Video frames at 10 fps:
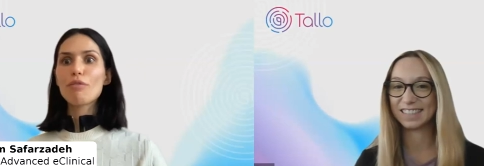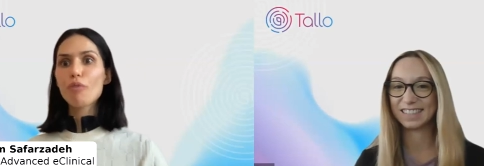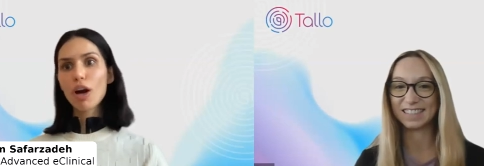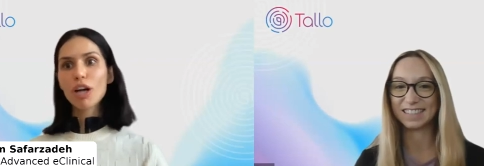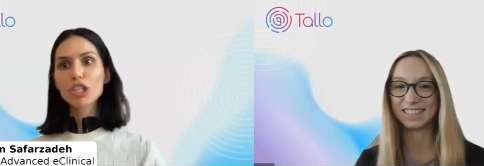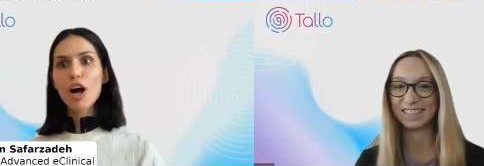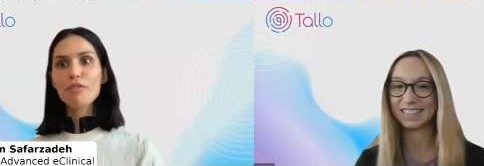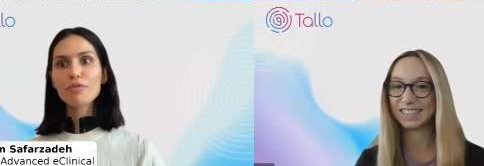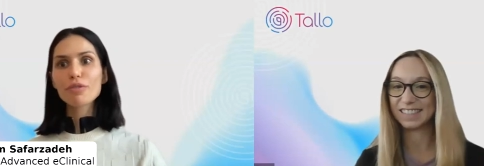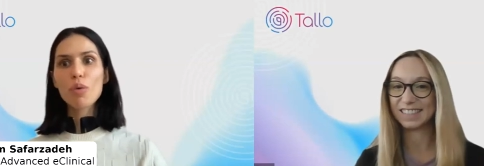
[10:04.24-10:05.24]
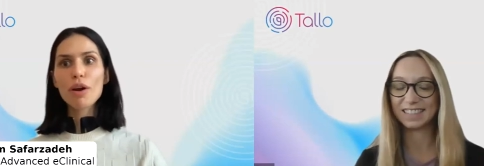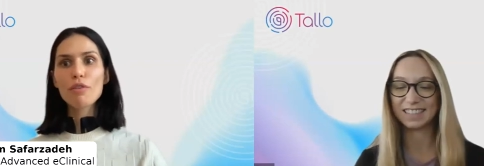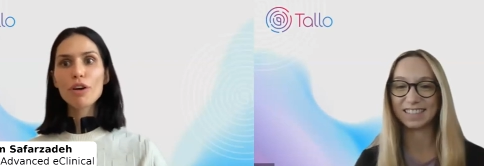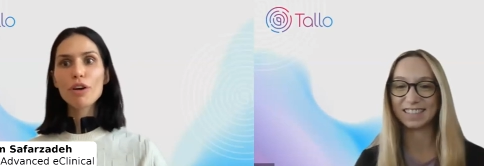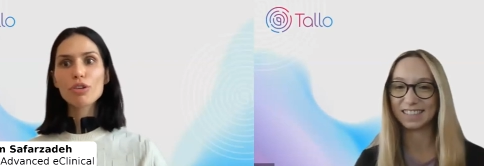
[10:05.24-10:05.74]
Speaker 1: get 400 off one
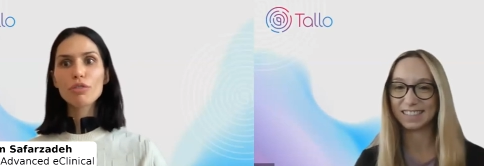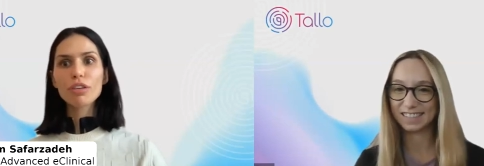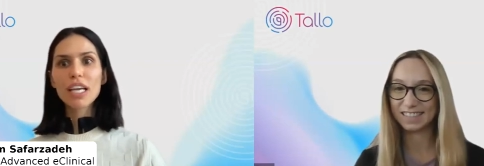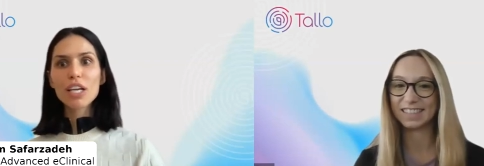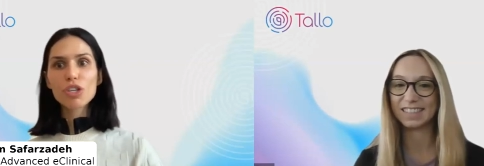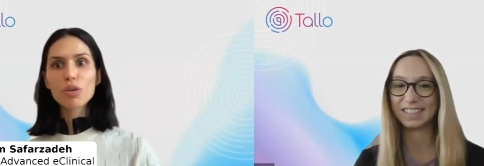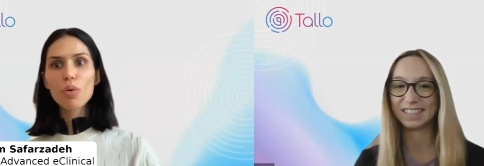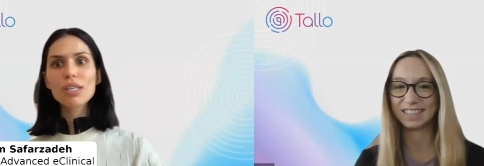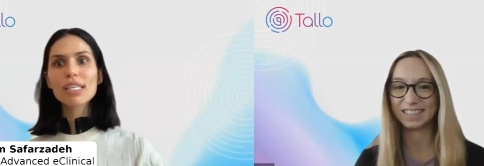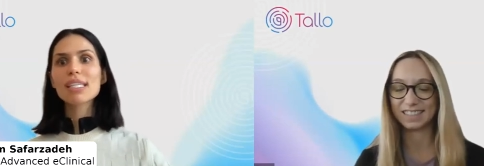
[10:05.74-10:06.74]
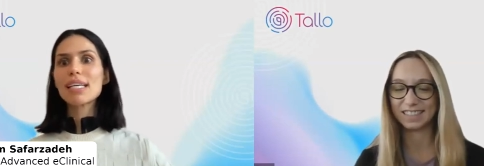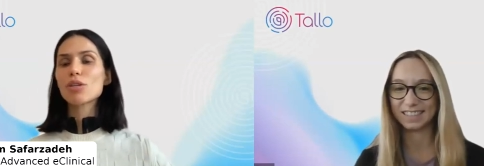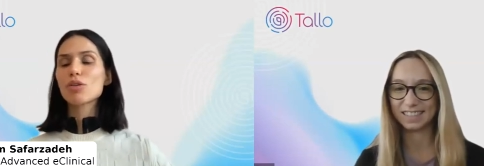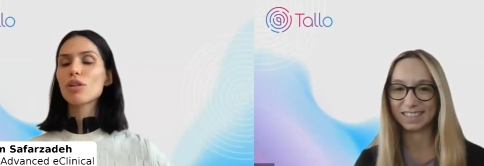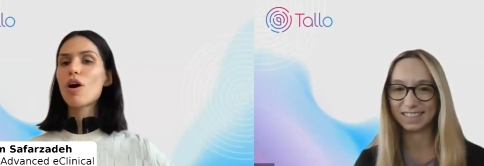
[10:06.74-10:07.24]
of our certification courses,
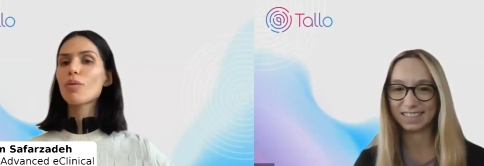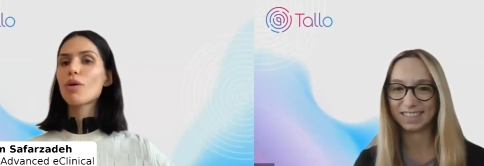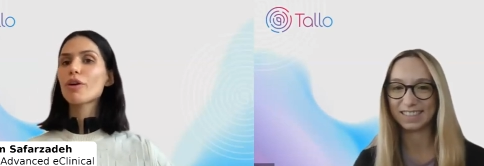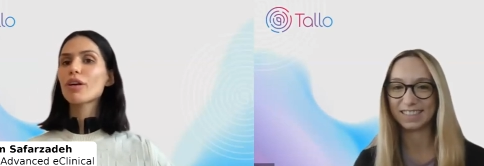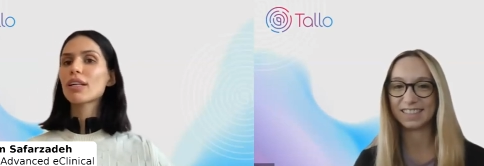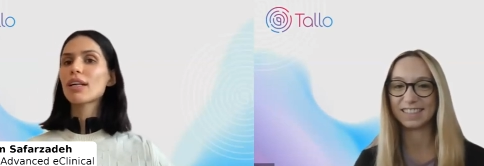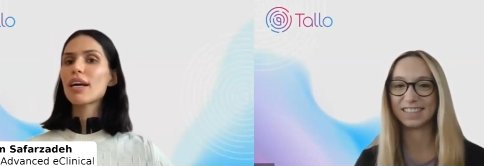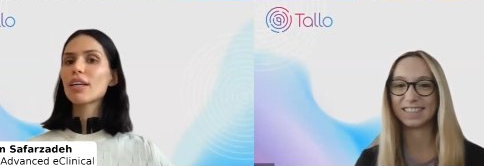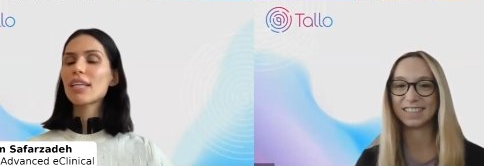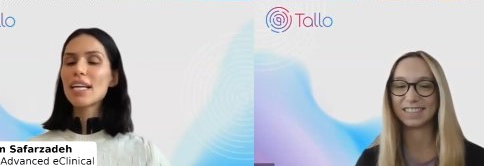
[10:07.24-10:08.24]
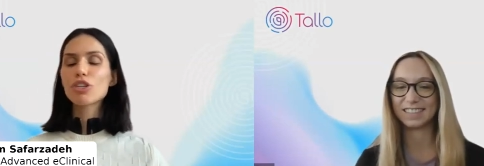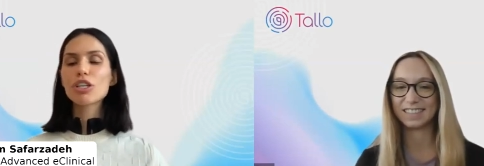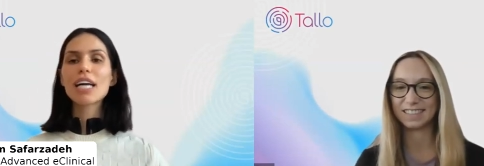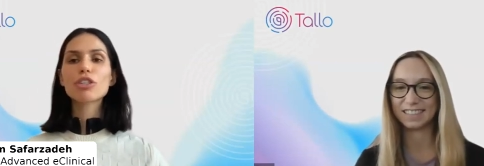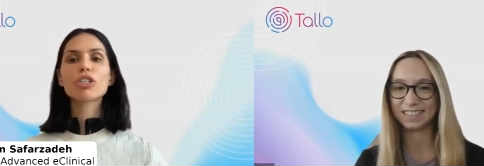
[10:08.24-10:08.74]
as along with our
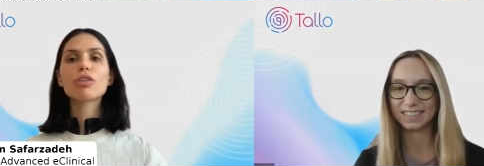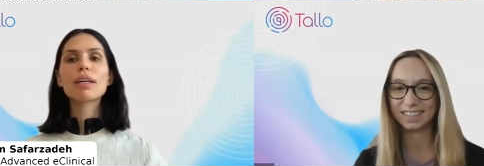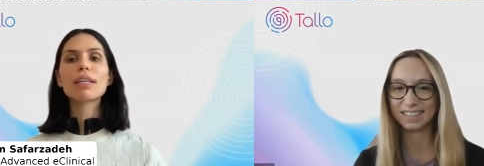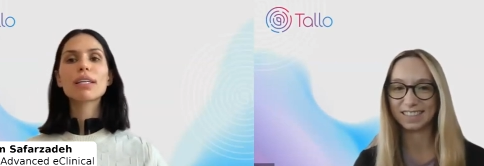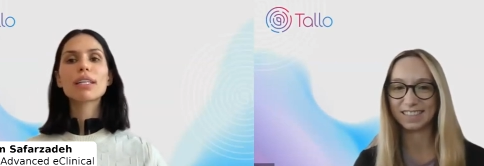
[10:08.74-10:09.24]
internationally accredited